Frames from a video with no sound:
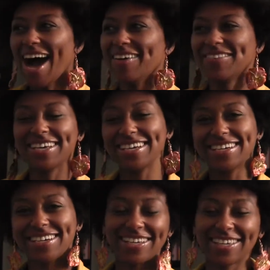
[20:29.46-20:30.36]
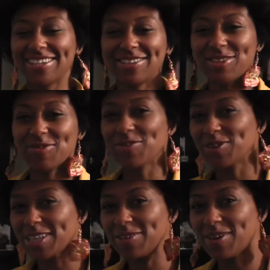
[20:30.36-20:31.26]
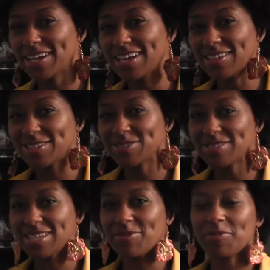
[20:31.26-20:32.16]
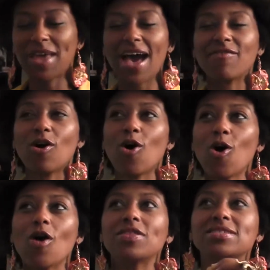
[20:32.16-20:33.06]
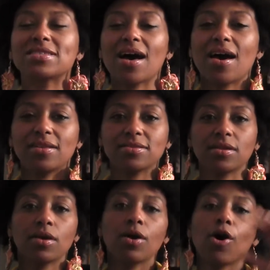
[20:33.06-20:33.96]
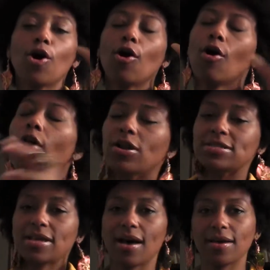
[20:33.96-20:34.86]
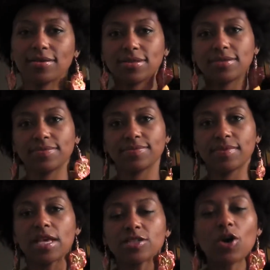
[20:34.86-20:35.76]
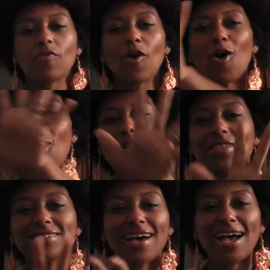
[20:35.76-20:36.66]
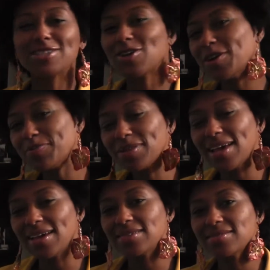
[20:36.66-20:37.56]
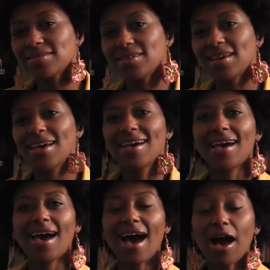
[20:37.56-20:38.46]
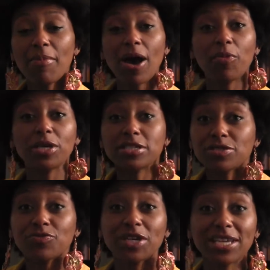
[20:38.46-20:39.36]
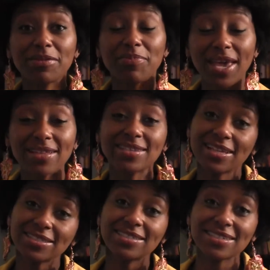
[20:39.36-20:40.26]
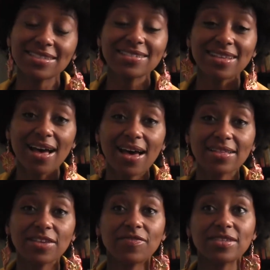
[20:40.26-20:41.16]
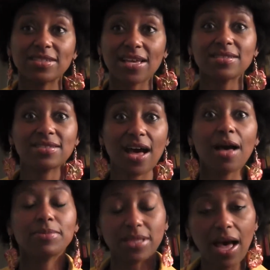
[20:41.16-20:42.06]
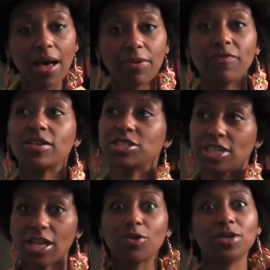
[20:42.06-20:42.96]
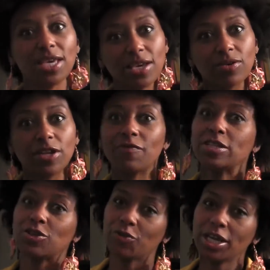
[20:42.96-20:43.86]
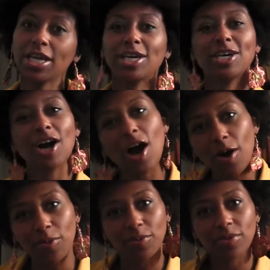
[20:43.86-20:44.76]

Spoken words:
I mean, do we really want another doozy when we have all the signs? All the signs. So if all the signs are in place, how about we just read and pay attention to the signs? If it says stop, stop. If it's yellow, yield. If it's green, go.